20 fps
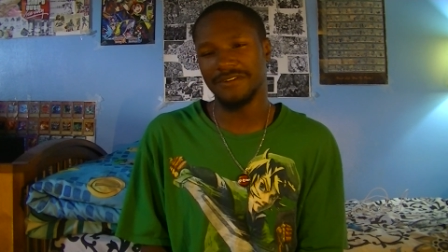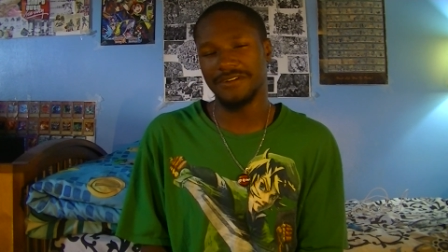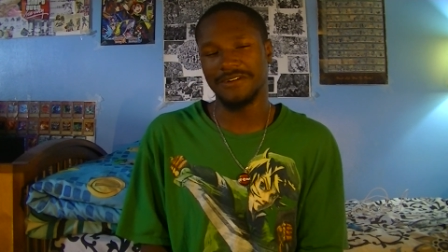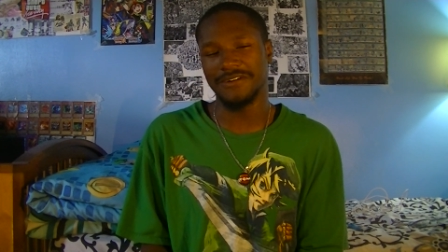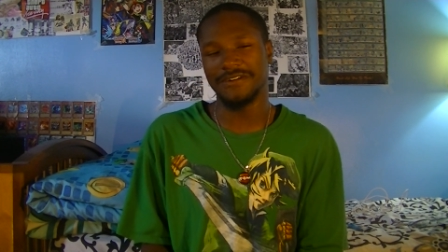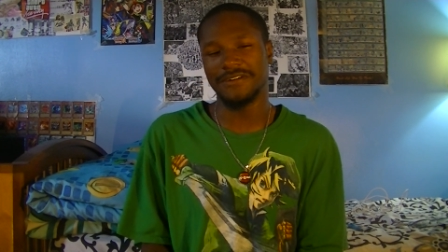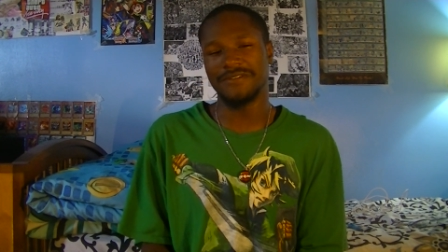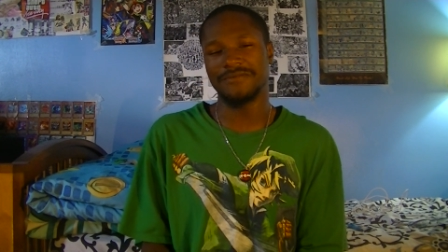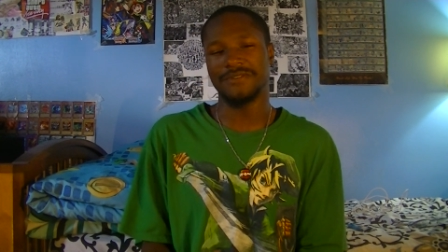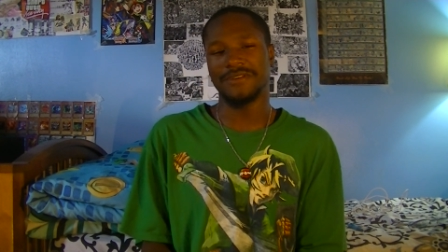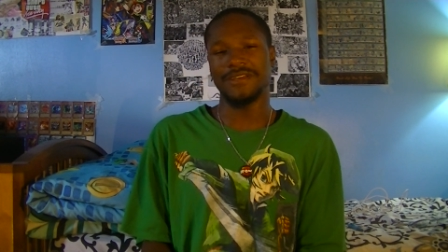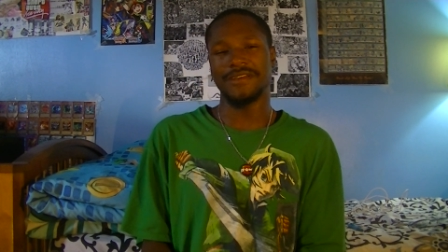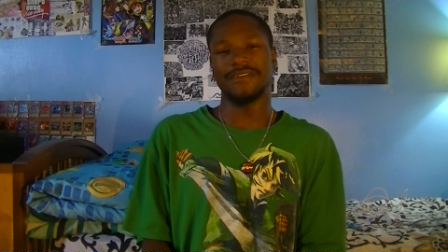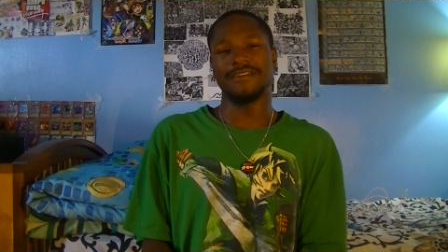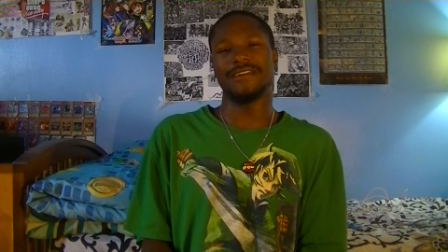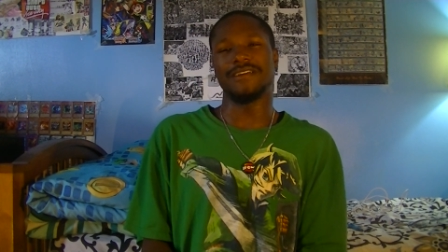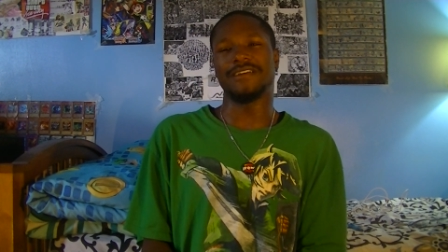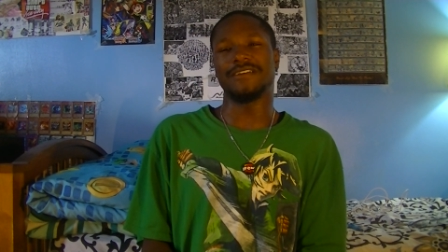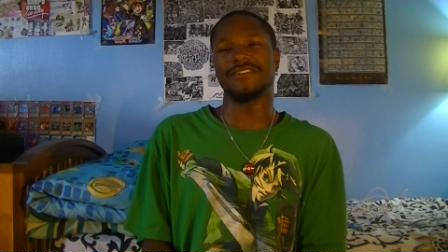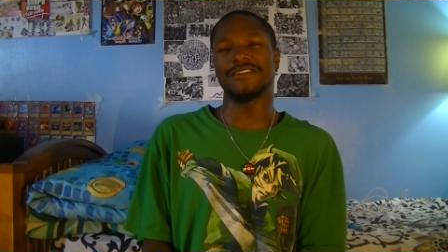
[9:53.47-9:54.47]
Uh,
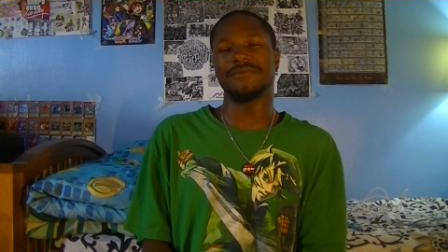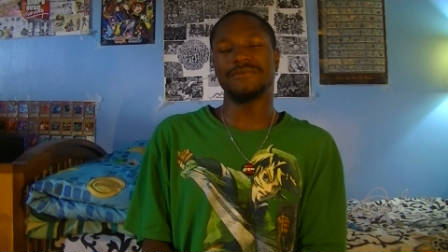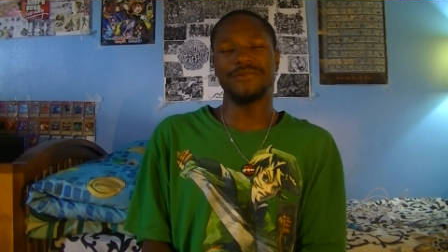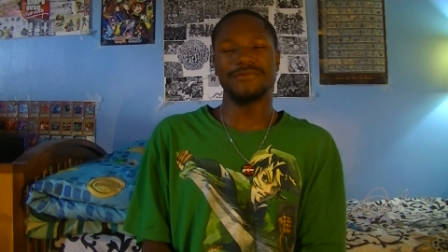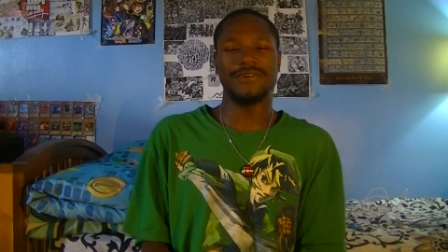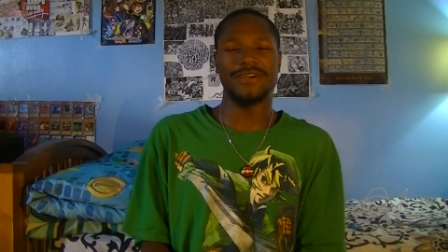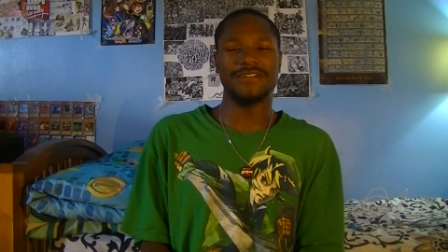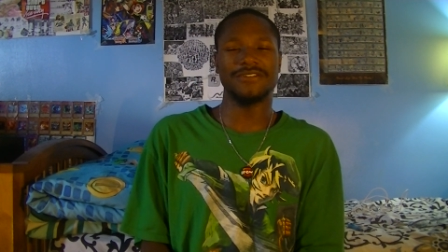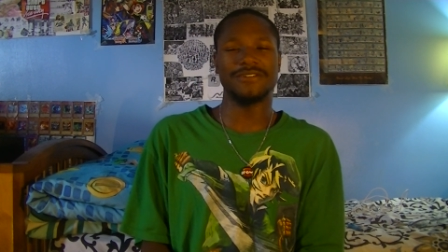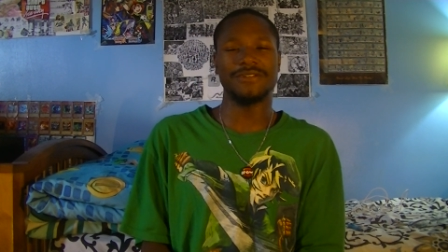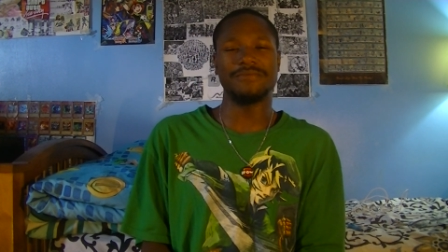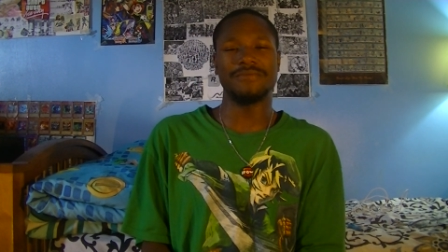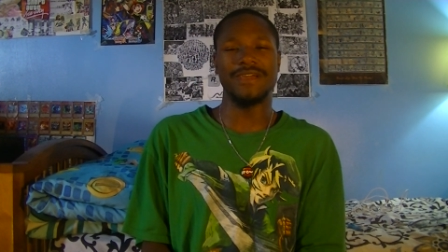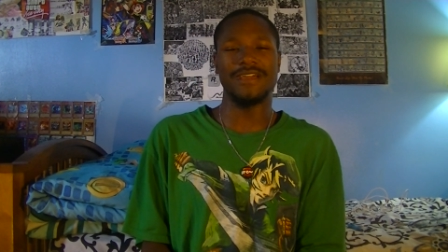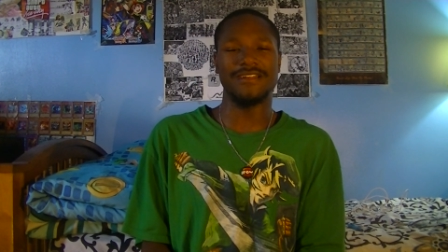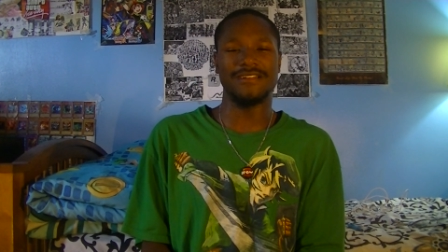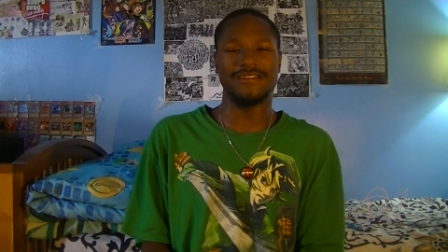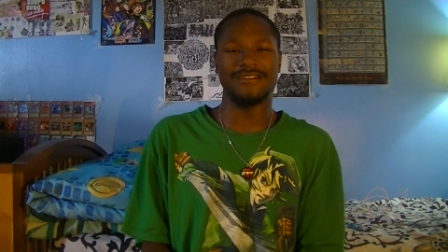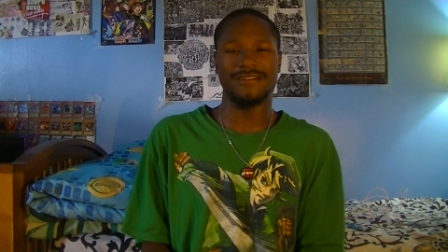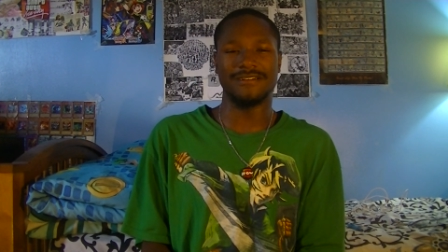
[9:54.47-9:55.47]
and some people actually
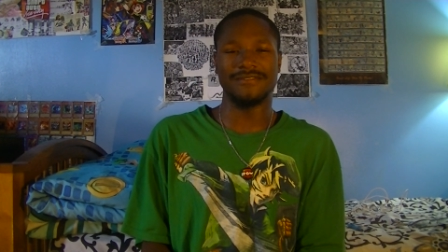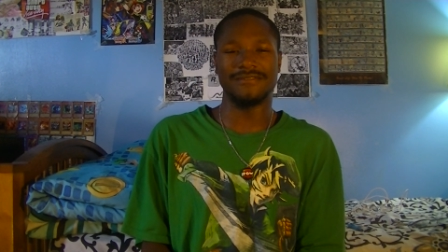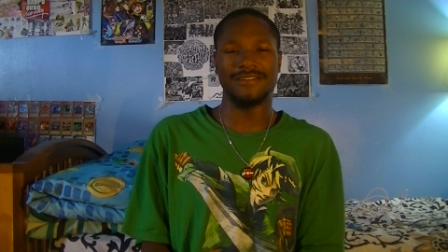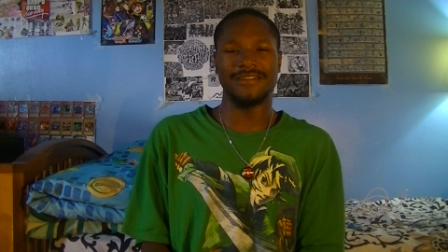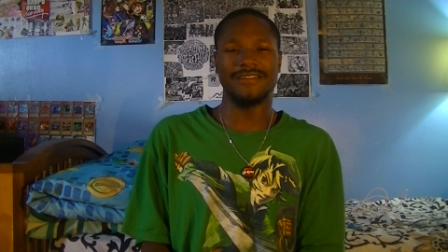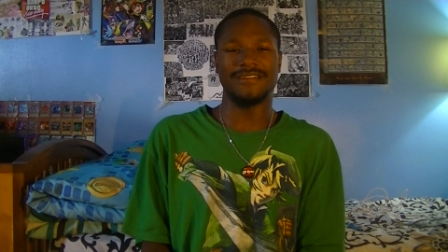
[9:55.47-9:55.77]
made uh,